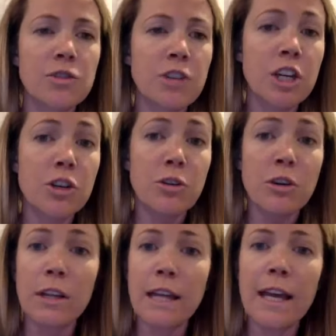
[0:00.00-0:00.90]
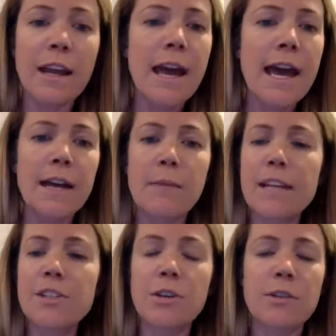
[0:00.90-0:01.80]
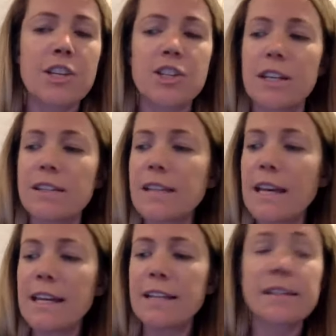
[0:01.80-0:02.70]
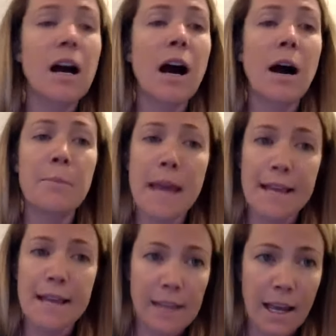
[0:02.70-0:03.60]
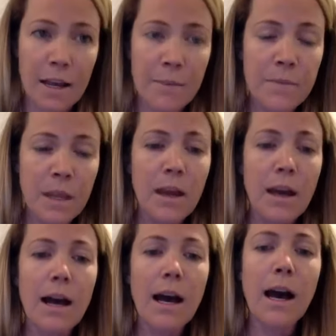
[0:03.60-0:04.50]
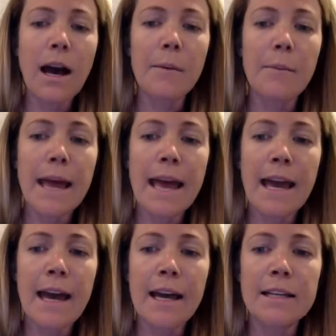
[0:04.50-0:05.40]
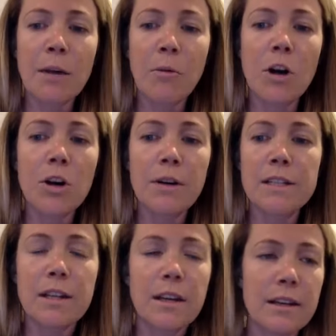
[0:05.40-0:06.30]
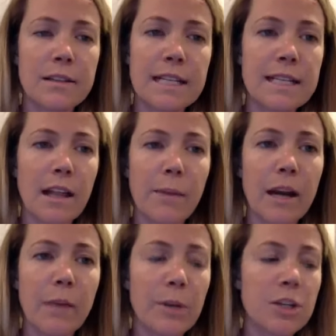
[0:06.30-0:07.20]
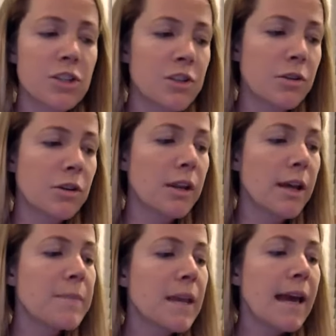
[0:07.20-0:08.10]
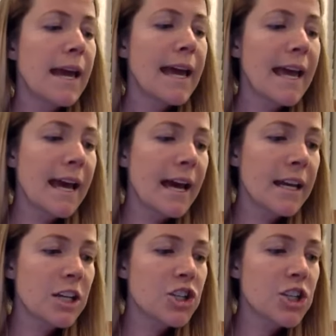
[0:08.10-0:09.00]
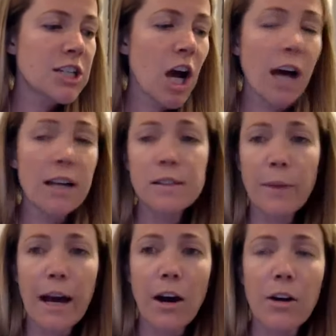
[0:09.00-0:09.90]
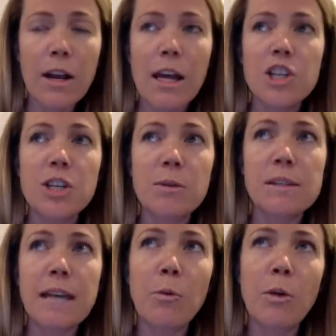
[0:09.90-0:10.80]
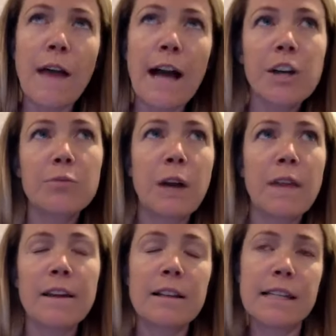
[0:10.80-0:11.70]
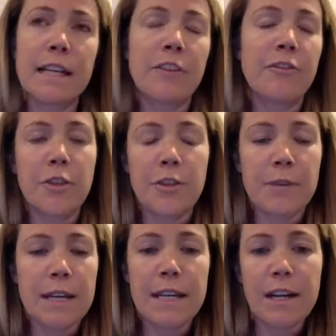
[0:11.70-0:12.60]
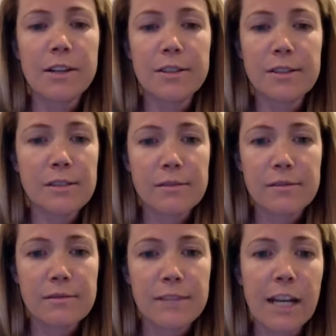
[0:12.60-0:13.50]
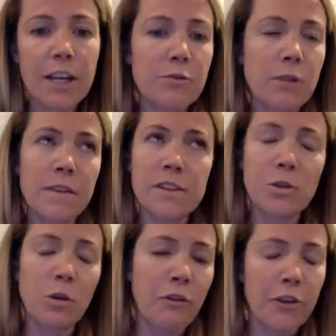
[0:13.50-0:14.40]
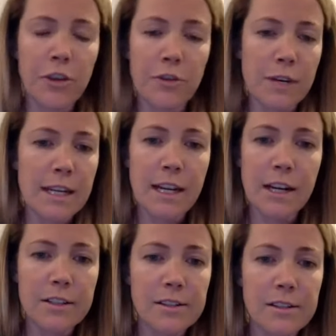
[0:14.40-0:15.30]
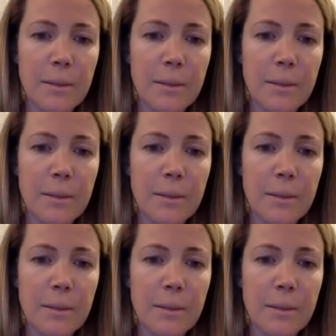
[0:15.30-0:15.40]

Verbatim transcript: can Google it and make donations. It is amazing. Um, and I won't go into detail about it, but just Google it. And she talks about, she was like, well, that could run the clinic for three years. That could run the school for three years